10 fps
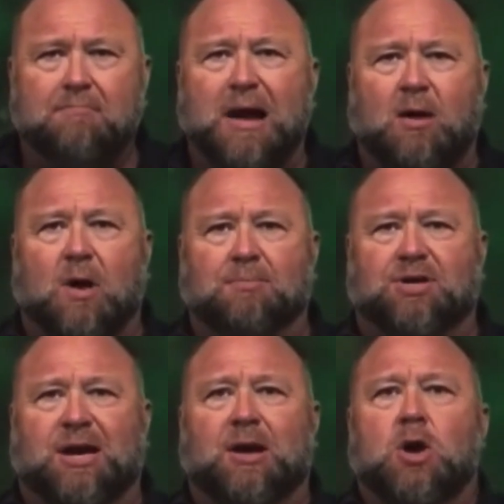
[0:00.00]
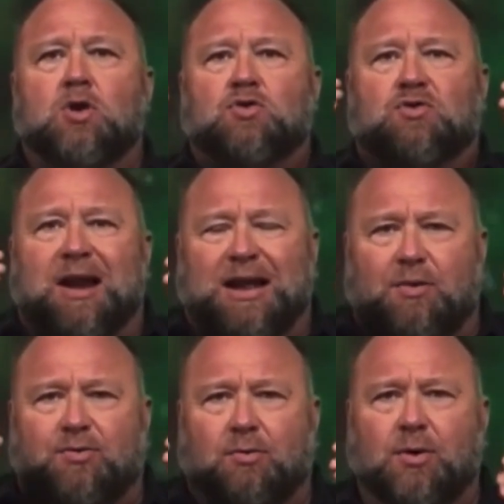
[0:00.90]
are in bankruptcy to try to
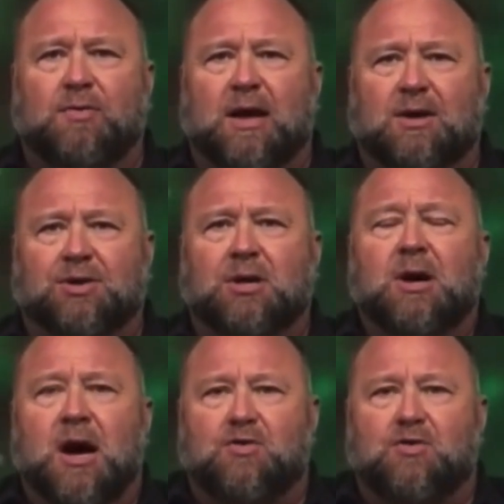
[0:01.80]
get through this